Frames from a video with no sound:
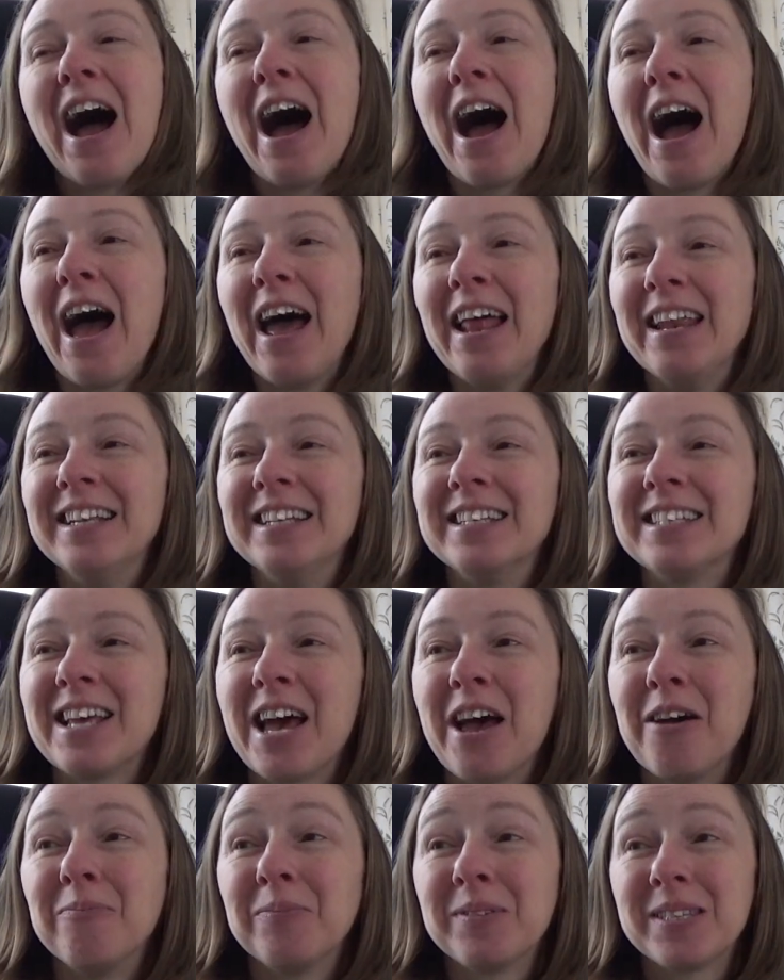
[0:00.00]
and
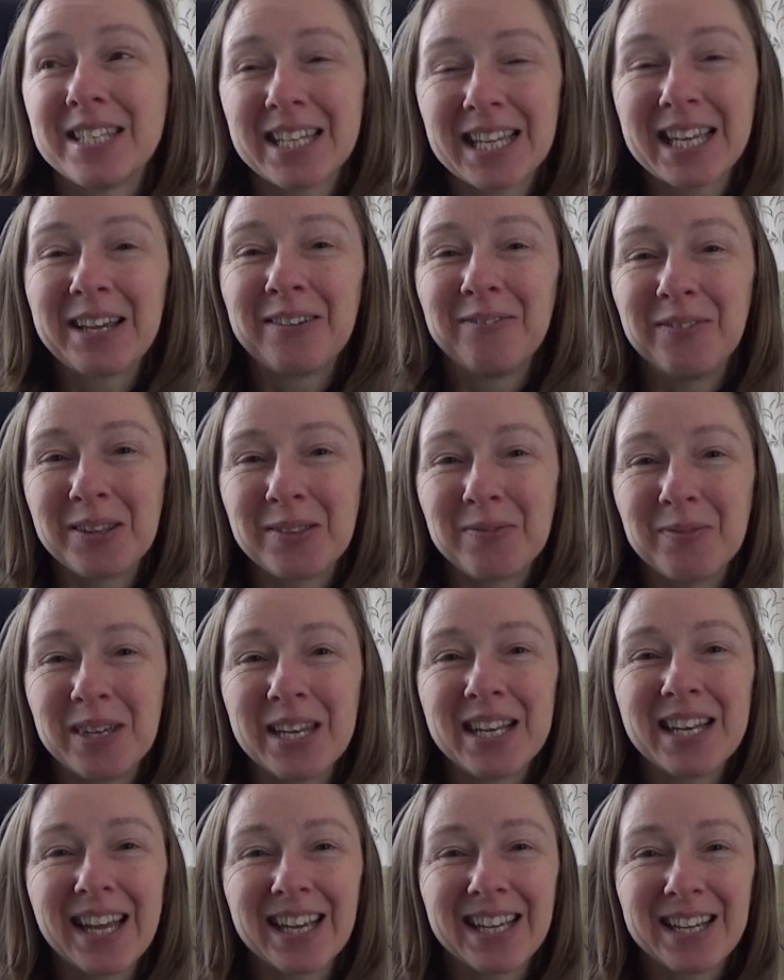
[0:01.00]
sticking with
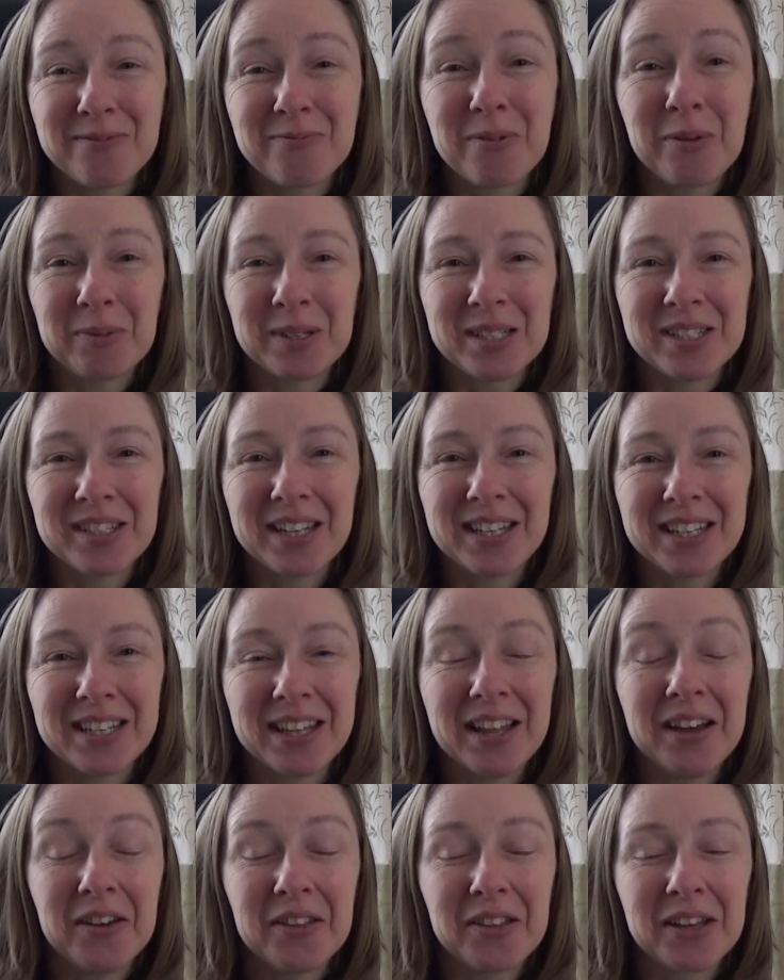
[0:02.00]
me, like I probably said in
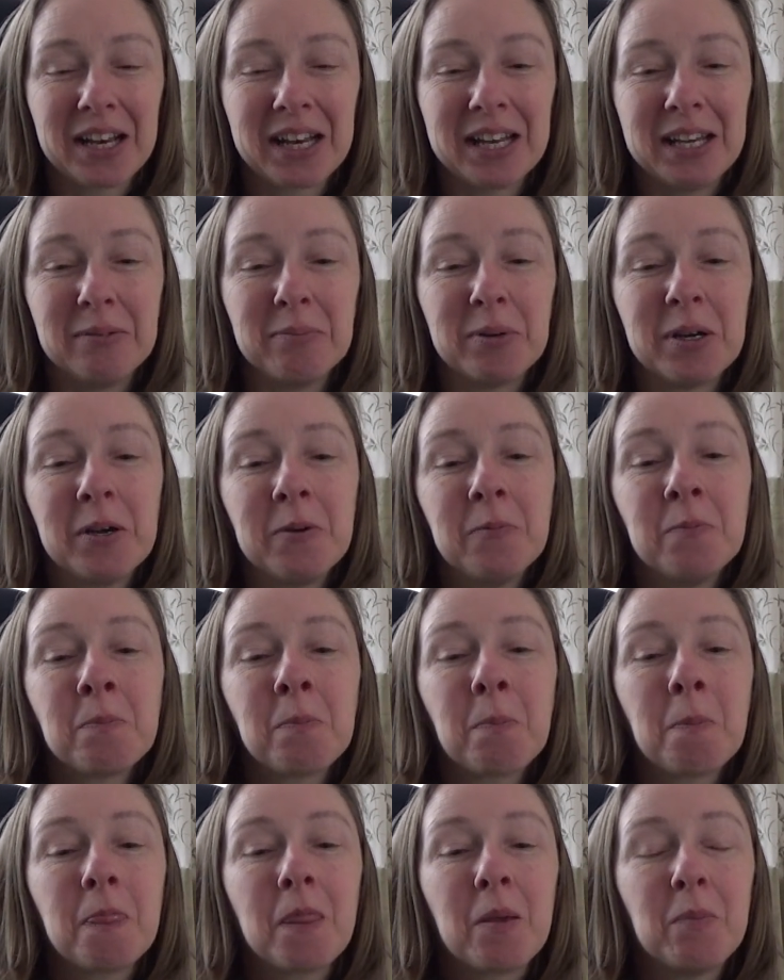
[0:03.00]
that other clip.
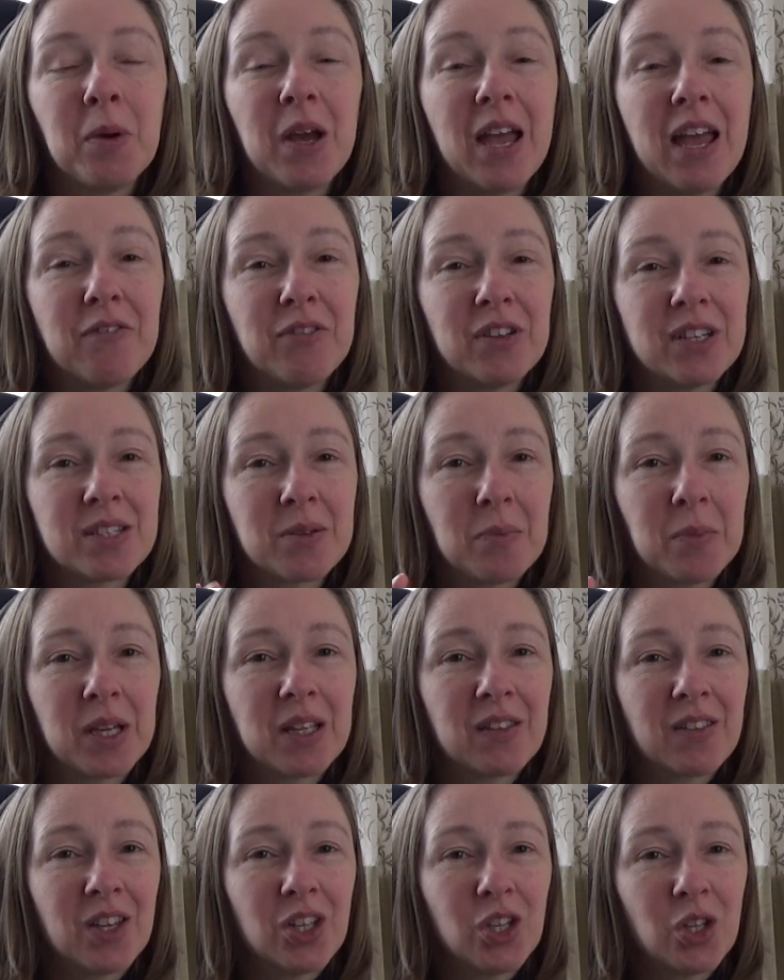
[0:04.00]
But if it's
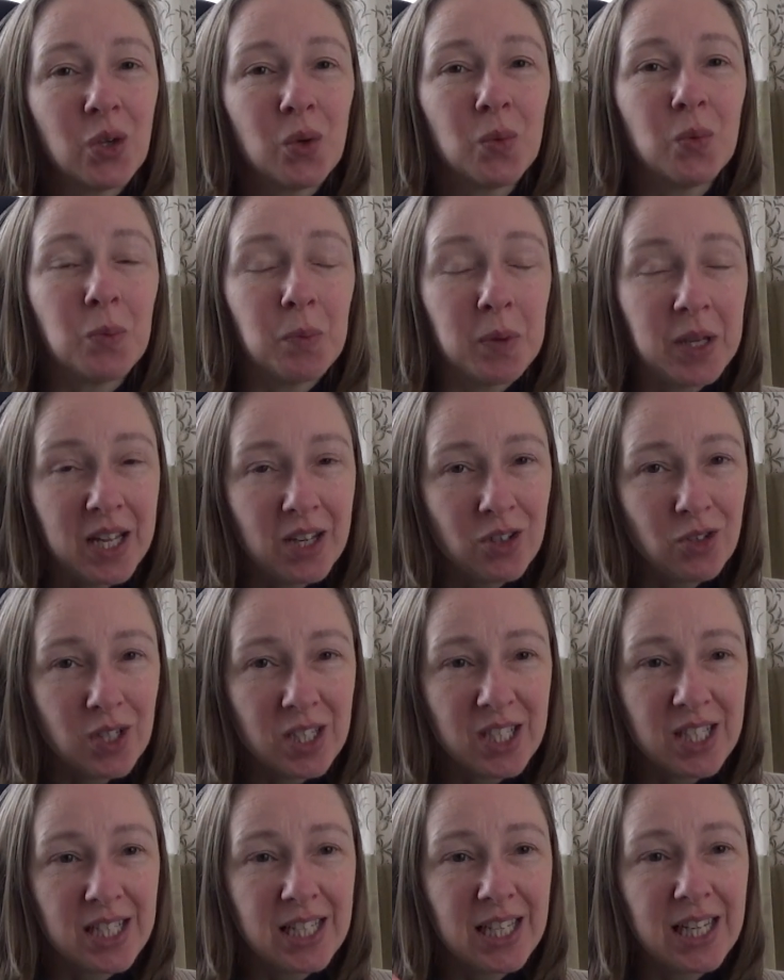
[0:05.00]
something that you would be
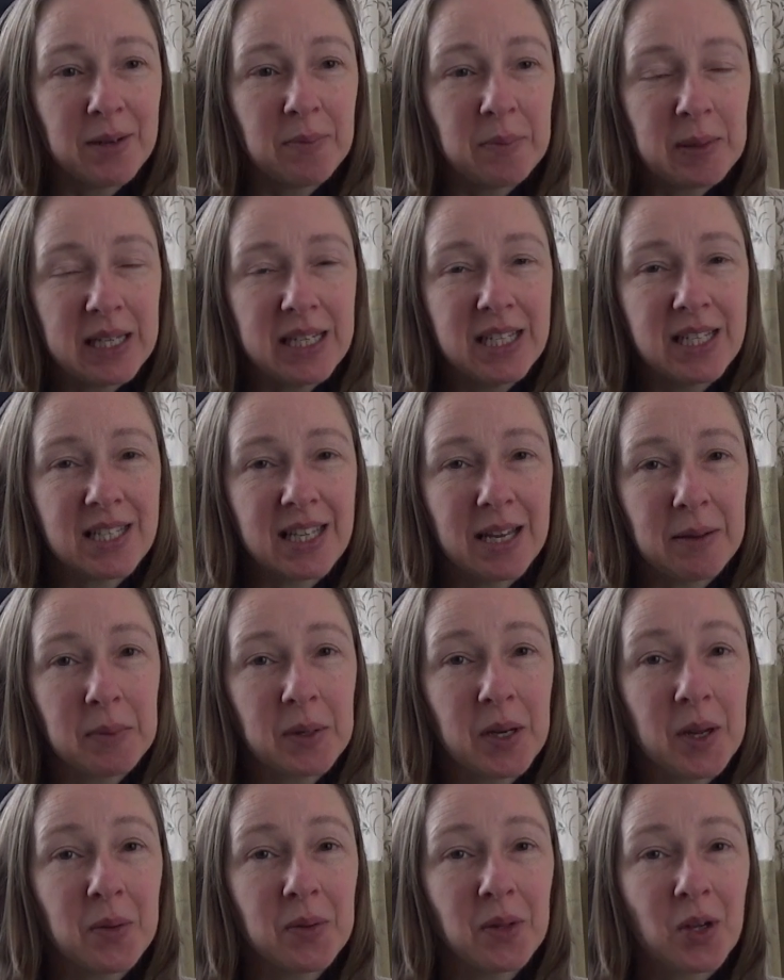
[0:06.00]
interested in, please let me
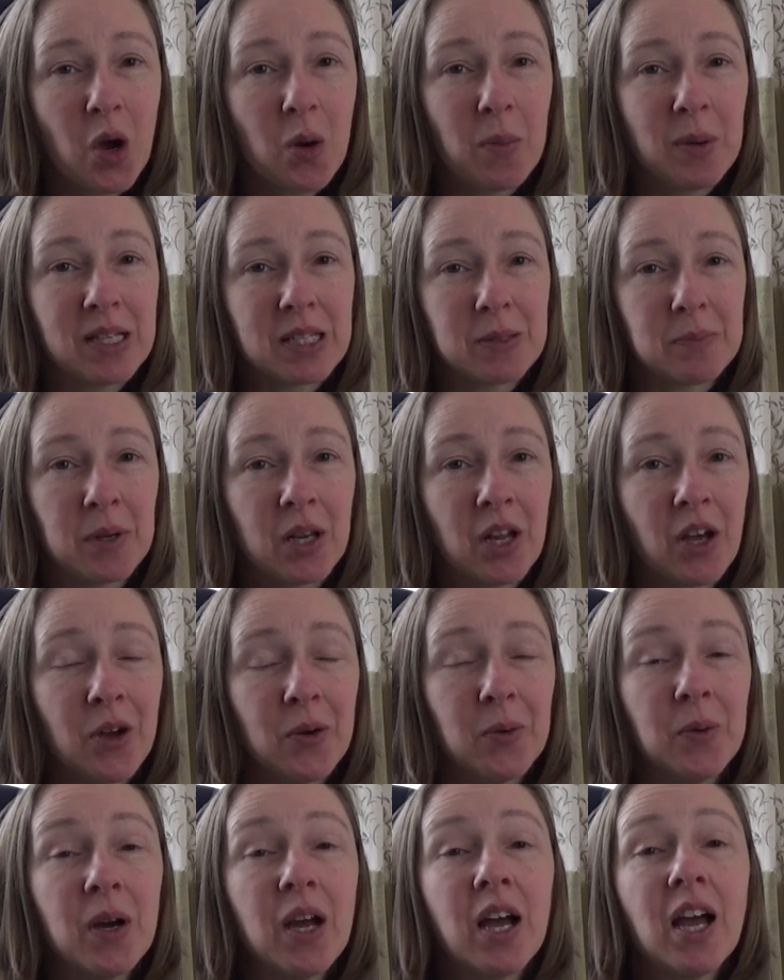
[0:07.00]
know in the comments
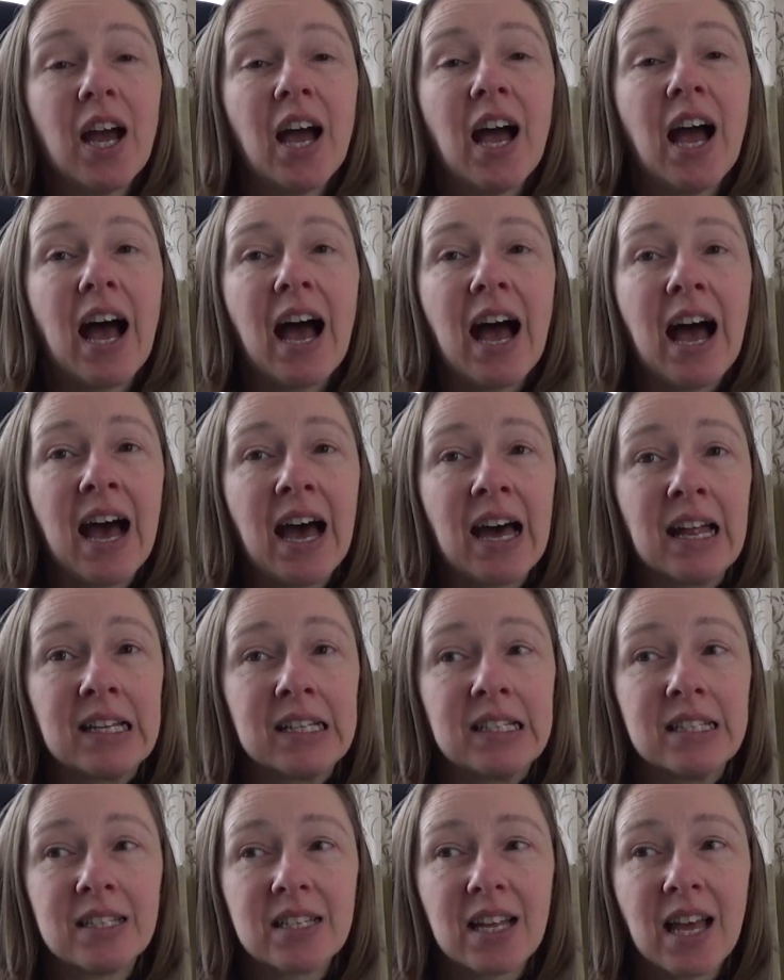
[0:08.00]
below.
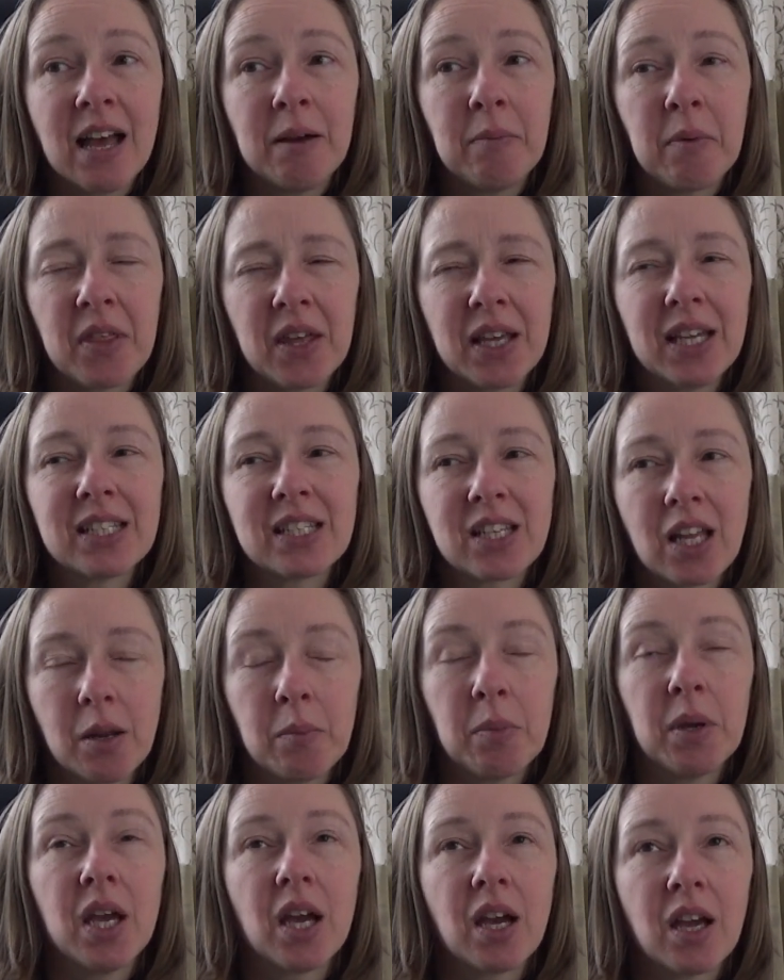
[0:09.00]
And I think it's
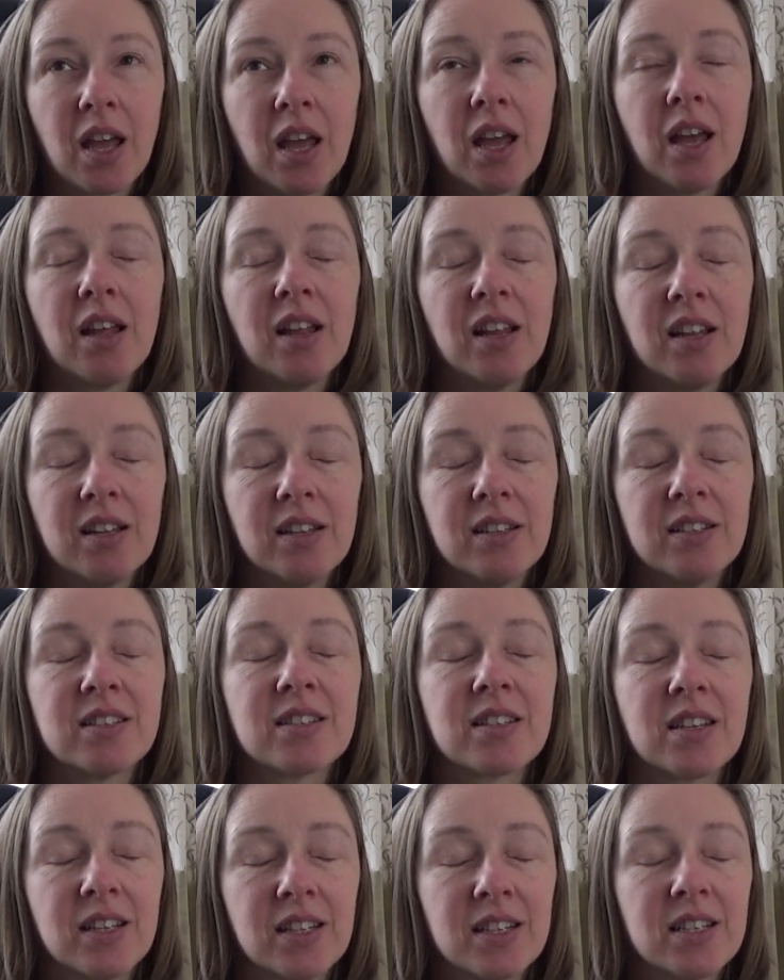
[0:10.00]

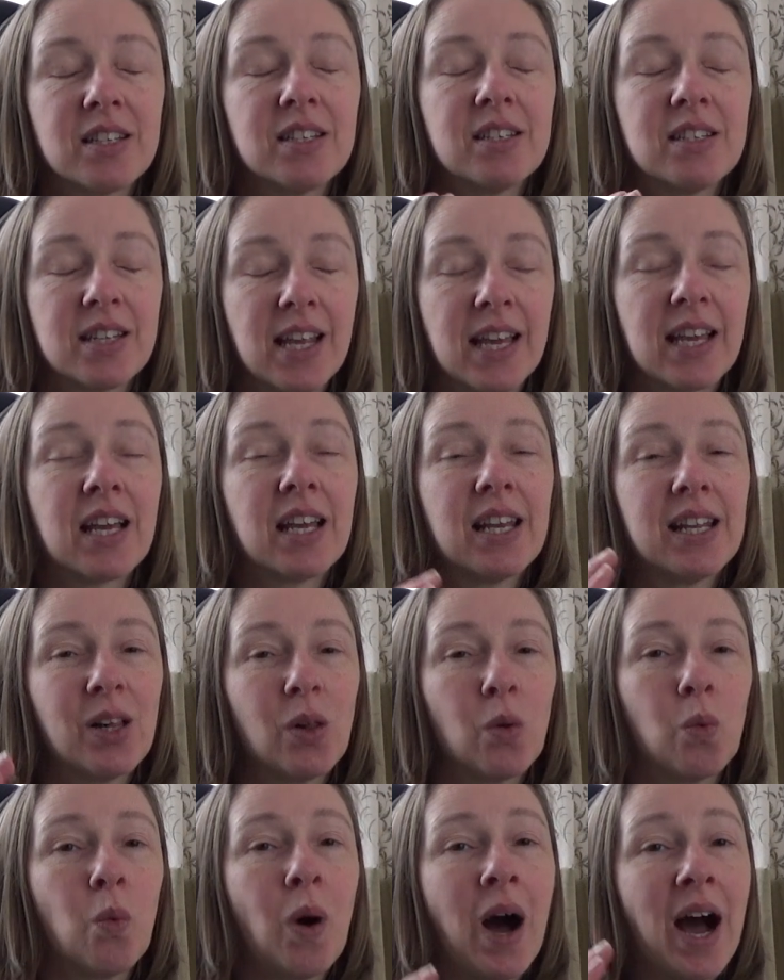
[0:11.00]
gonna take a
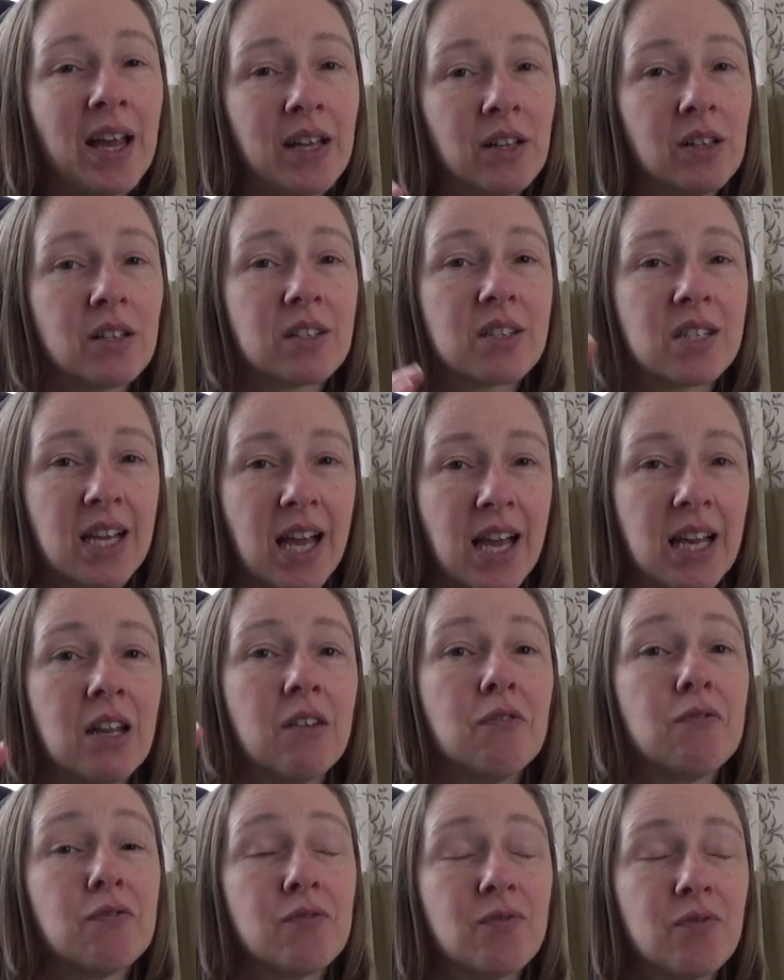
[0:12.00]
little while to kind
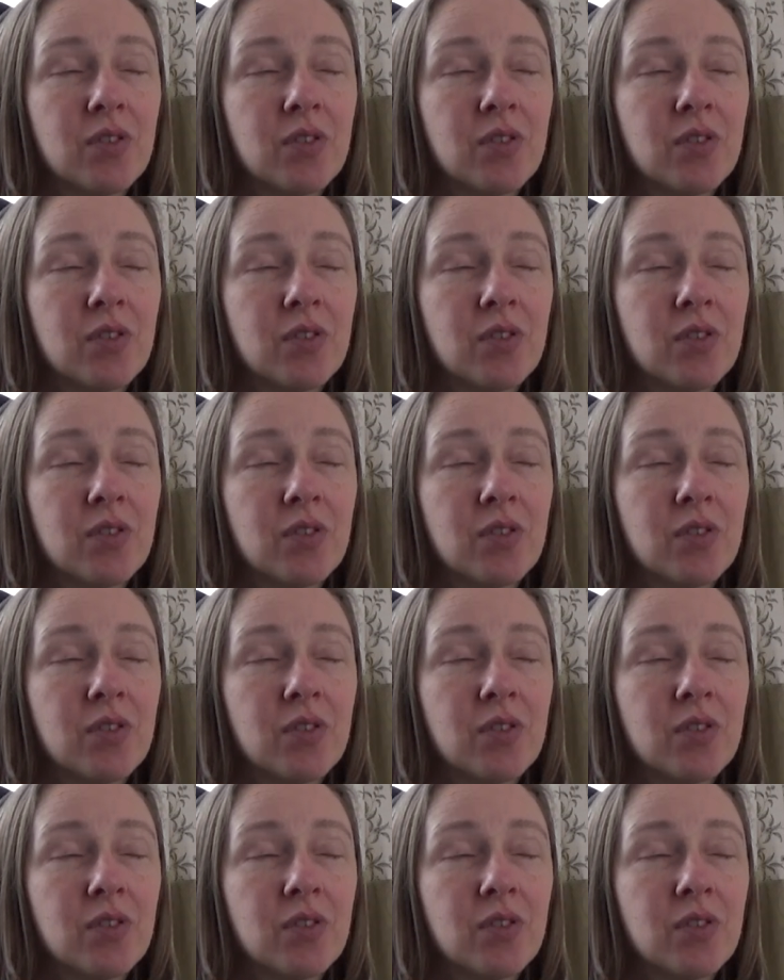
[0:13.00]
of